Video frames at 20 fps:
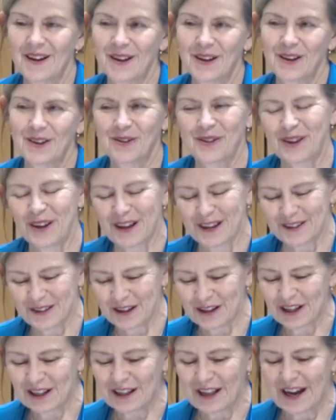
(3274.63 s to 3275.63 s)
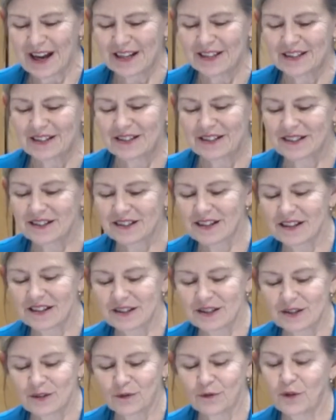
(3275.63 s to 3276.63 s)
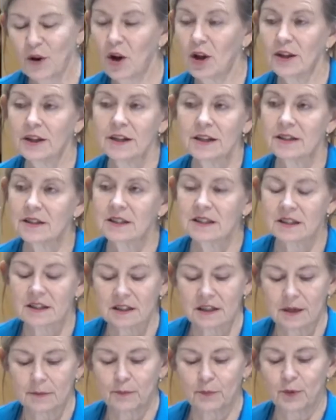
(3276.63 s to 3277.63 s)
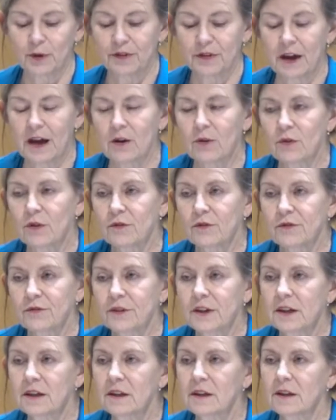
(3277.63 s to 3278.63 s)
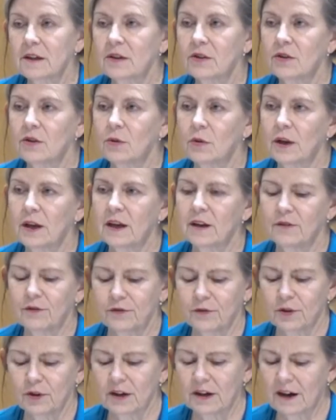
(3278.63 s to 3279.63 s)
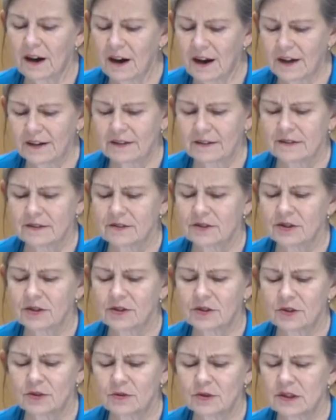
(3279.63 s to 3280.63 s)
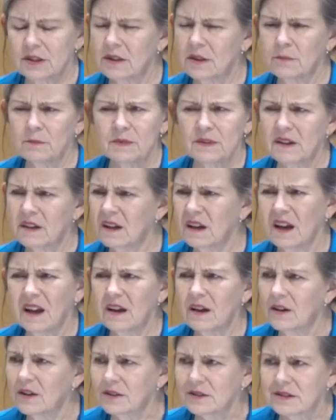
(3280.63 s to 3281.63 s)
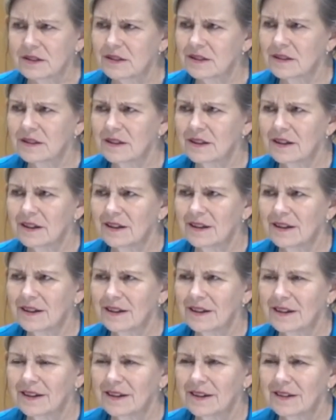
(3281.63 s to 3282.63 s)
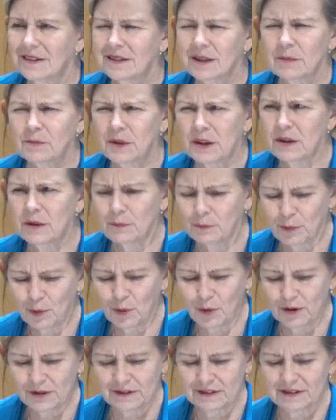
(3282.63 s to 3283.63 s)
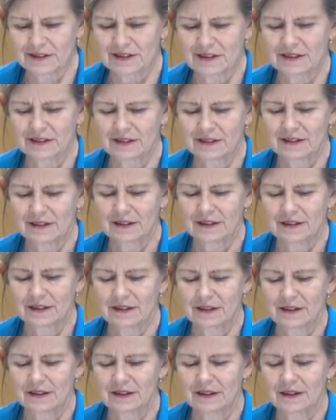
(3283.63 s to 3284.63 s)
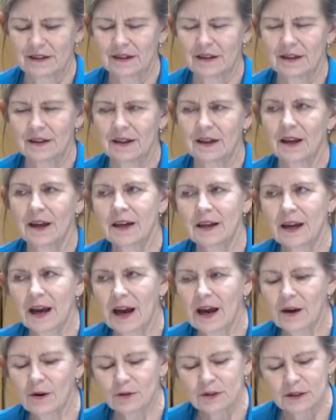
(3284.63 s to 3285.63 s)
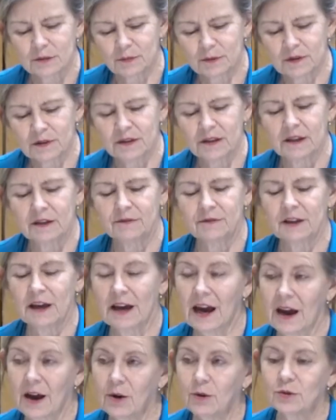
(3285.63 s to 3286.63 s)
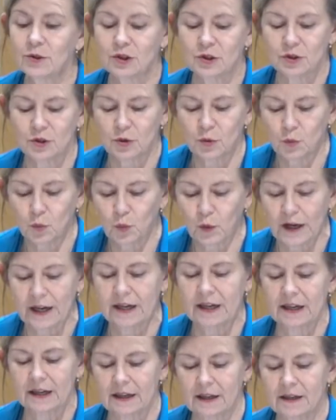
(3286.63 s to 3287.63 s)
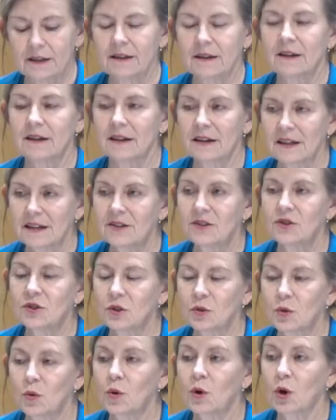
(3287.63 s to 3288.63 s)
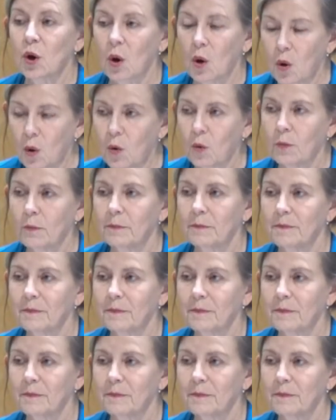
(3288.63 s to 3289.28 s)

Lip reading: Then the class discussed falling asleep without feeling you had forgotten to do something else, something important, and how to believe the house you wake in is your home.